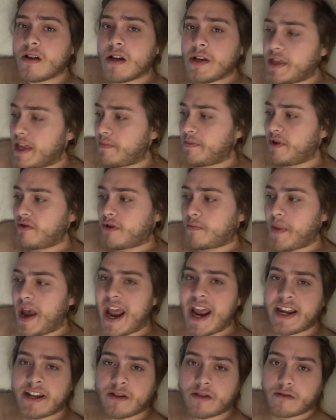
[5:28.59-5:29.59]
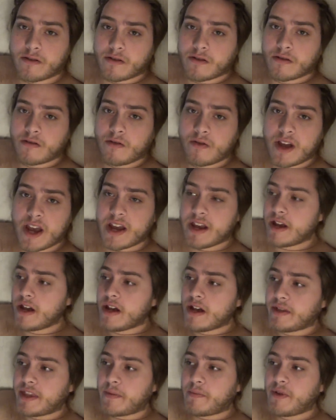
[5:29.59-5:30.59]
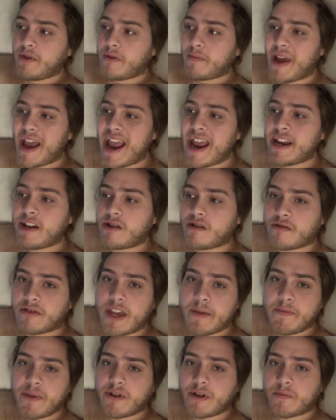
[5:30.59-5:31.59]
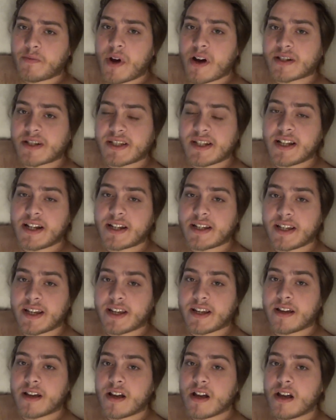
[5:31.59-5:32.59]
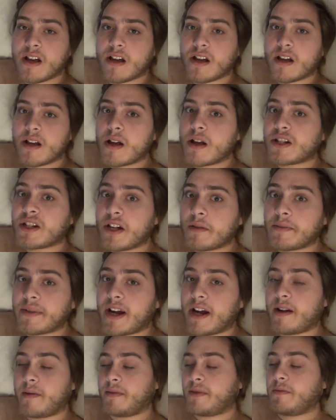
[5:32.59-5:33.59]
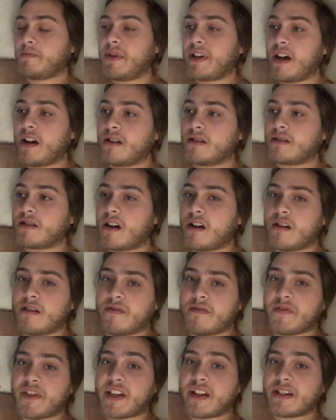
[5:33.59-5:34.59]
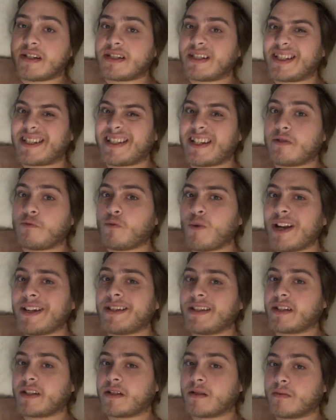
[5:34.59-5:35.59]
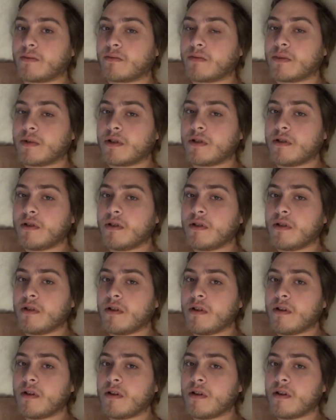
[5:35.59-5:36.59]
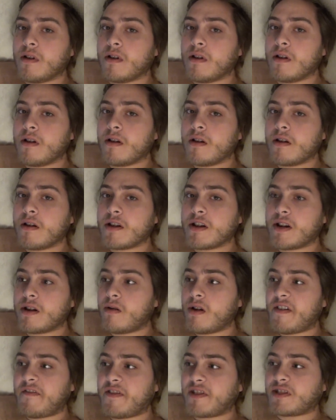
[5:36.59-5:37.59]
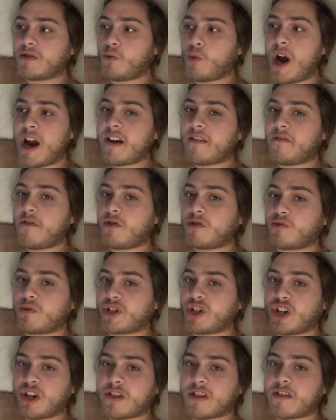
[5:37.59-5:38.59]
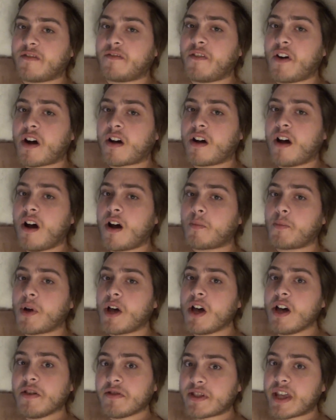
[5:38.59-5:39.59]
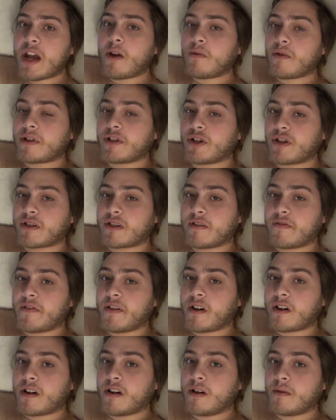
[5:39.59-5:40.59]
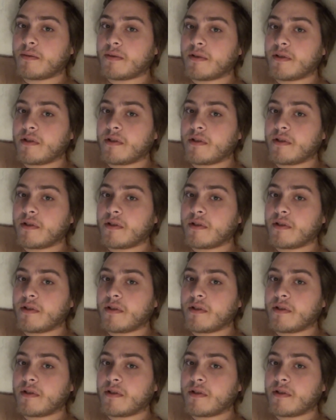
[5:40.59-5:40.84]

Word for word: They build up anger, okay? They build up anger. They build up hostility sometimes because of the consistent racism. You know, if us white folks would shut the fuck up, they would shut the fuck up.